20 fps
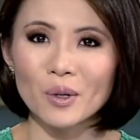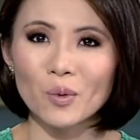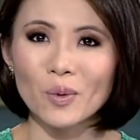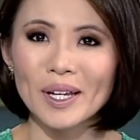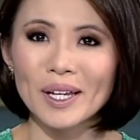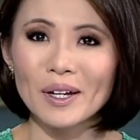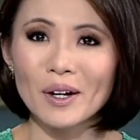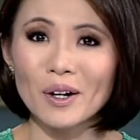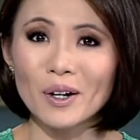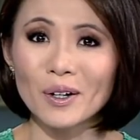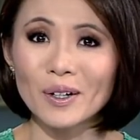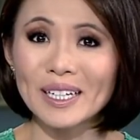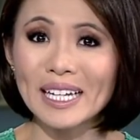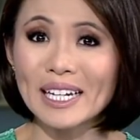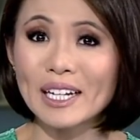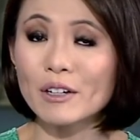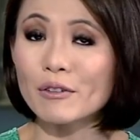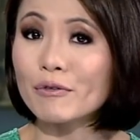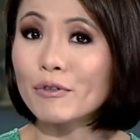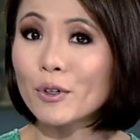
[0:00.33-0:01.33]
We are
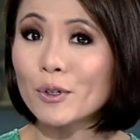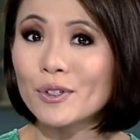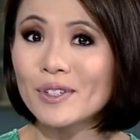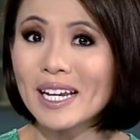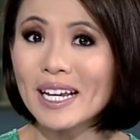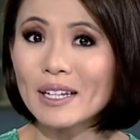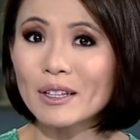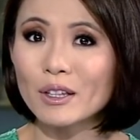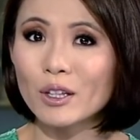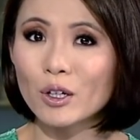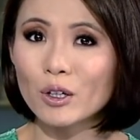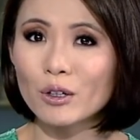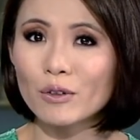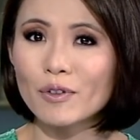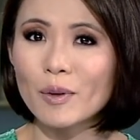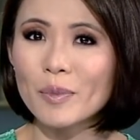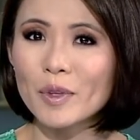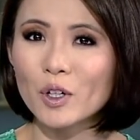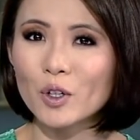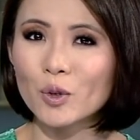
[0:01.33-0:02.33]
getting a first-hand look
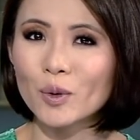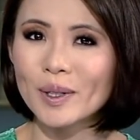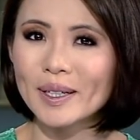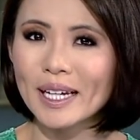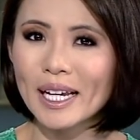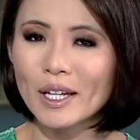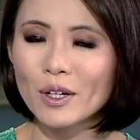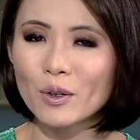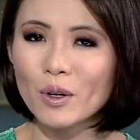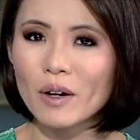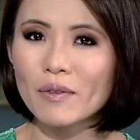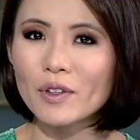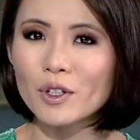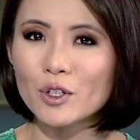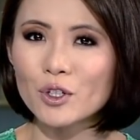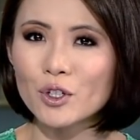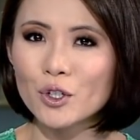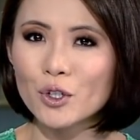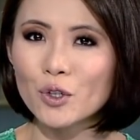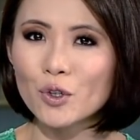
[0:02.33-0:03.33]
from the creator of
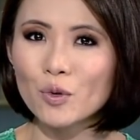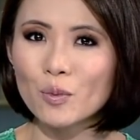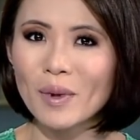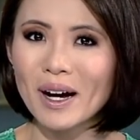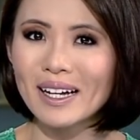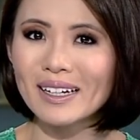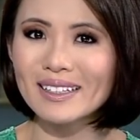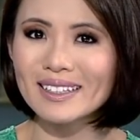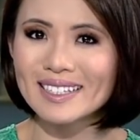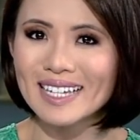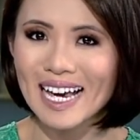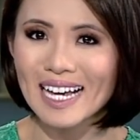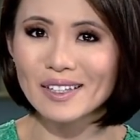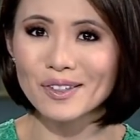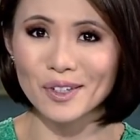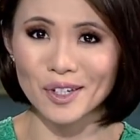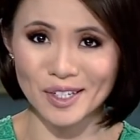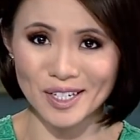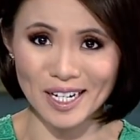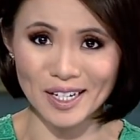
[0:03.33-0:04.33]
the two-mile
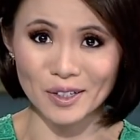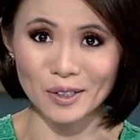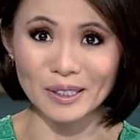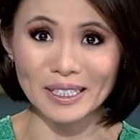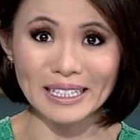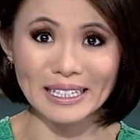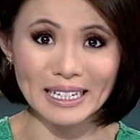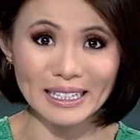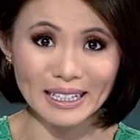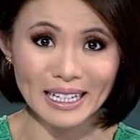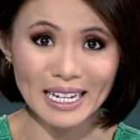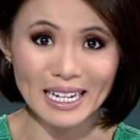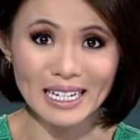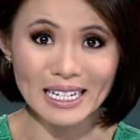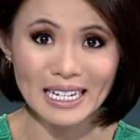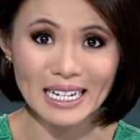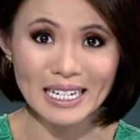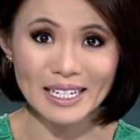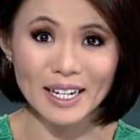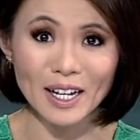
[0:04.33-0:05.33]
test tunnel in
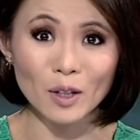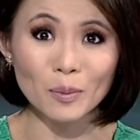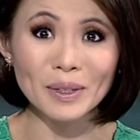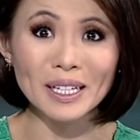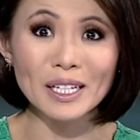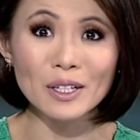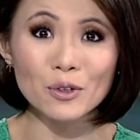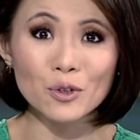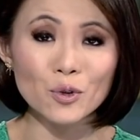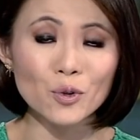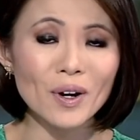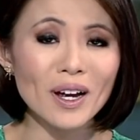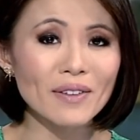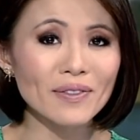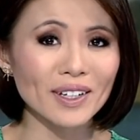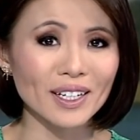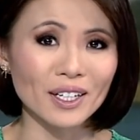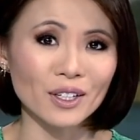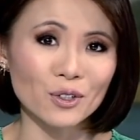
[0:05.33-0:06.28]
LA to help ease traffic